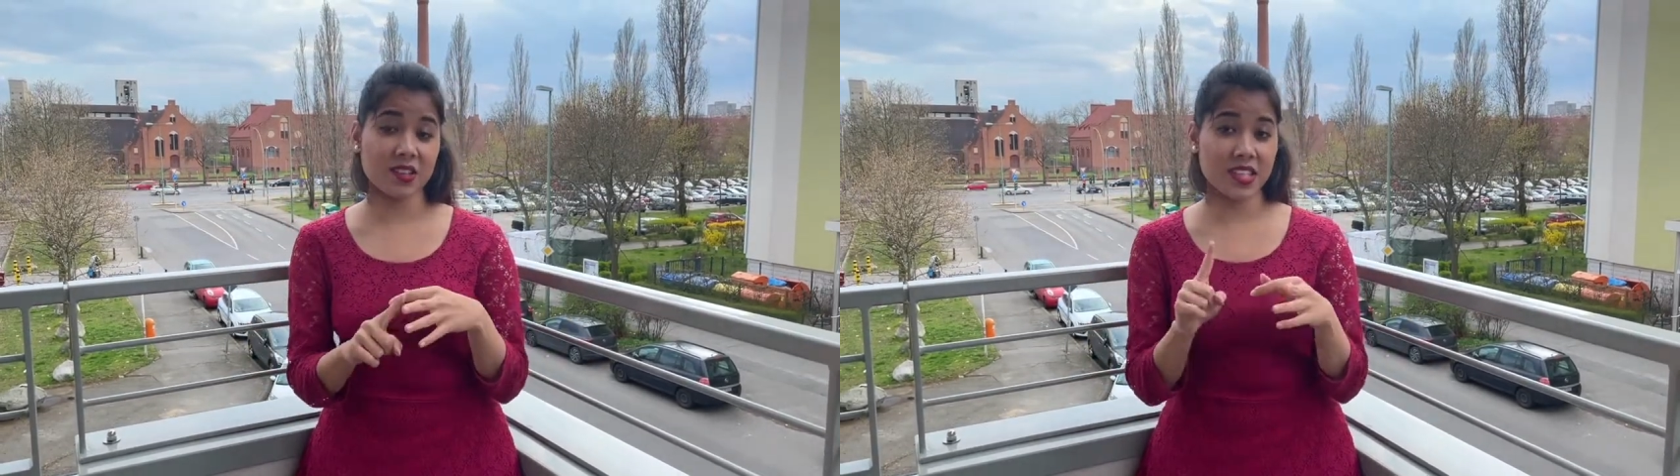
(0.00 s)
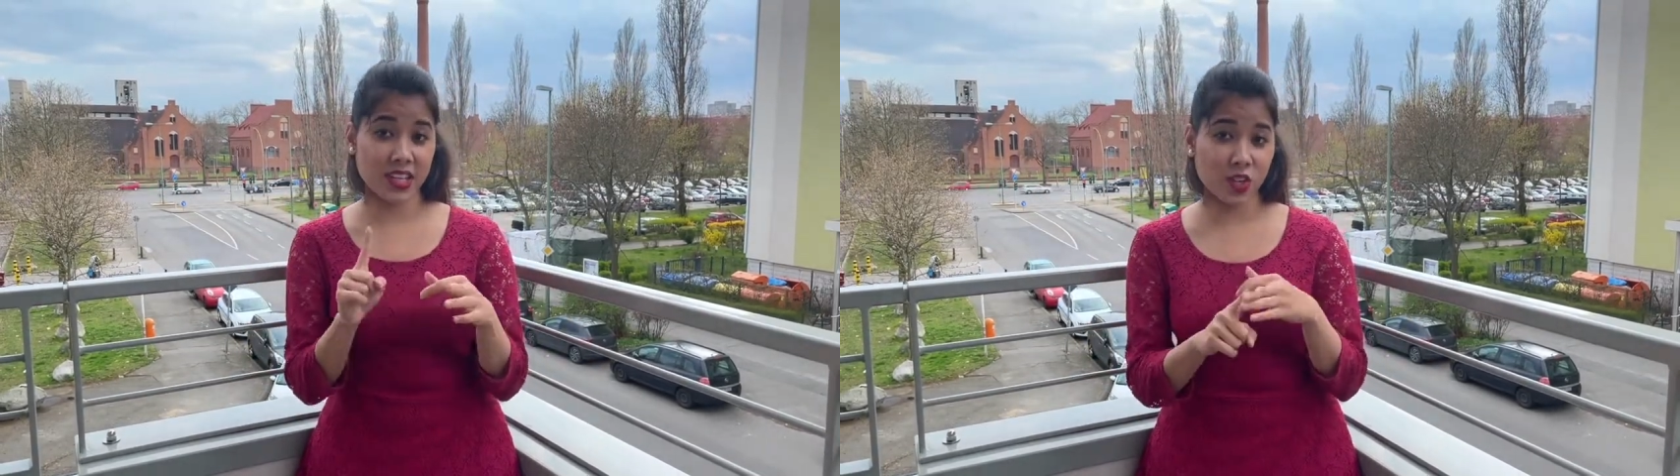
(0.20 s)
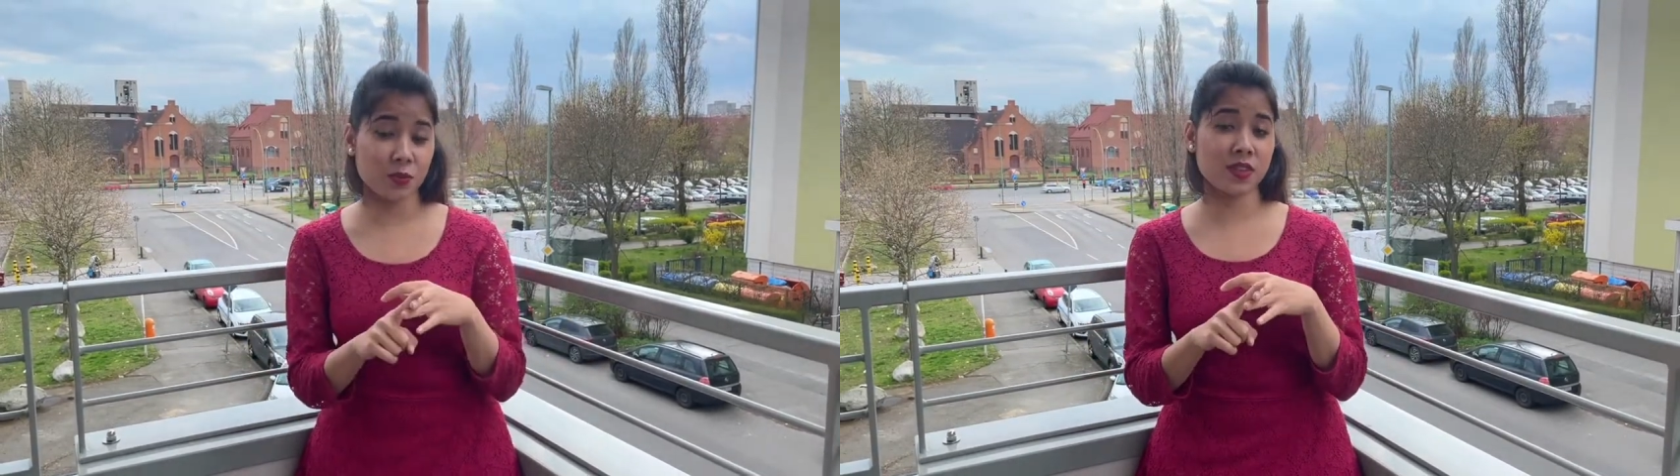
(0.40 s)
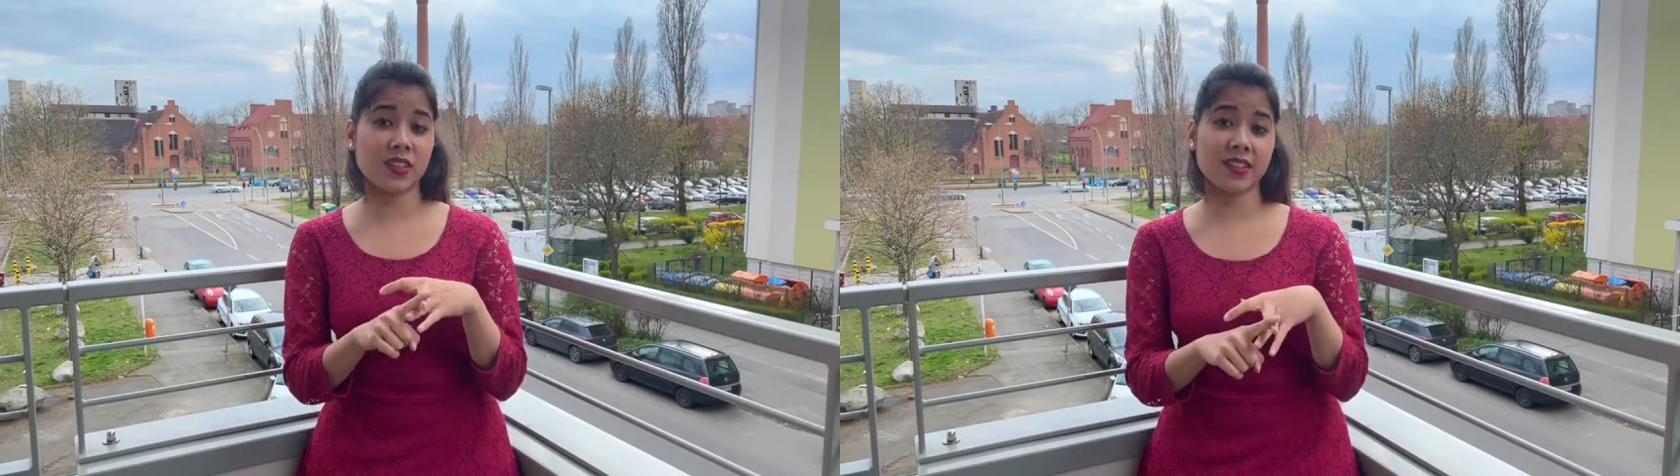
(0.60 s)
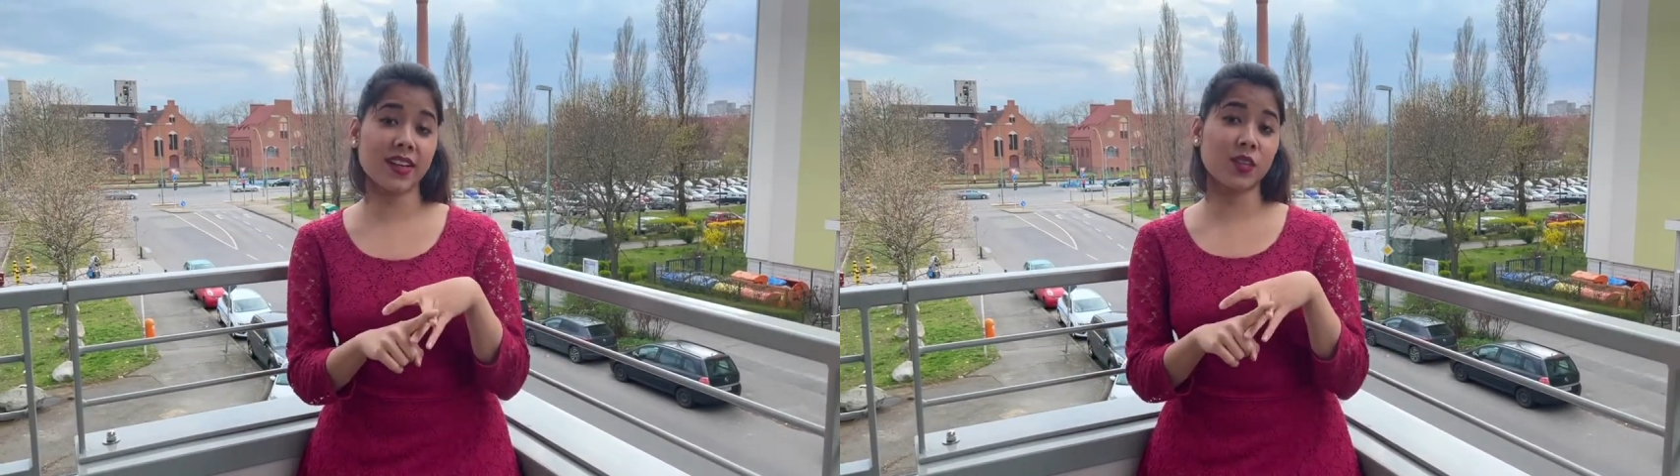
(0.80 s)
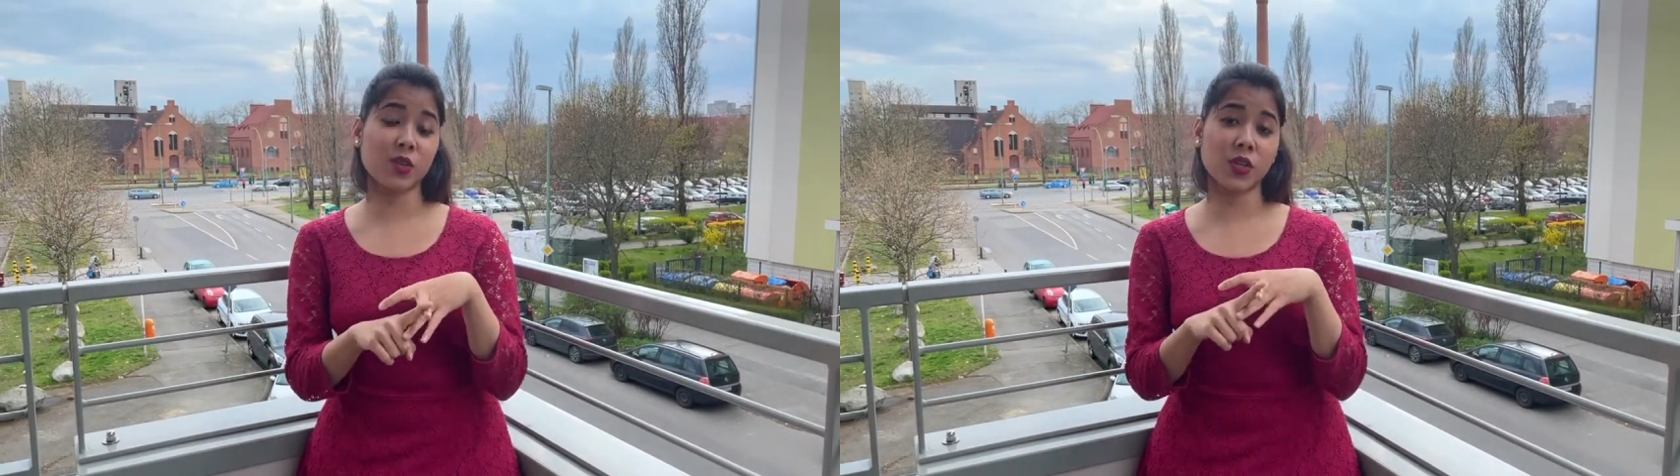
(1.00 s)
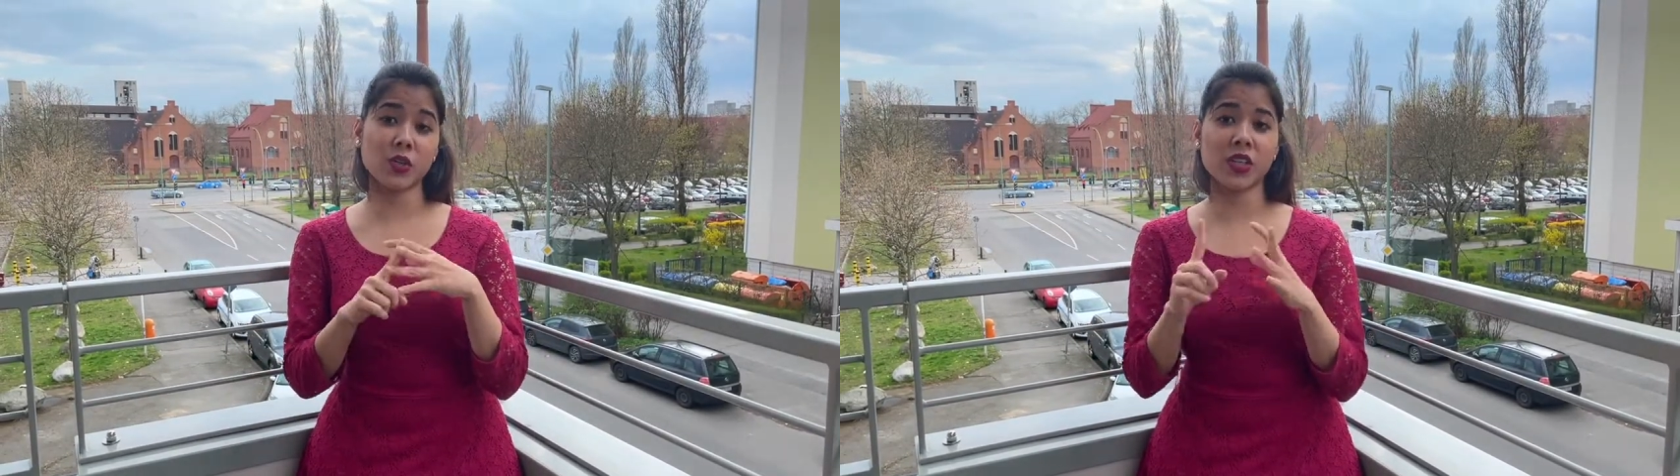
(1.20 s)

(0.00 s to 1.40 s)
second option that I told you,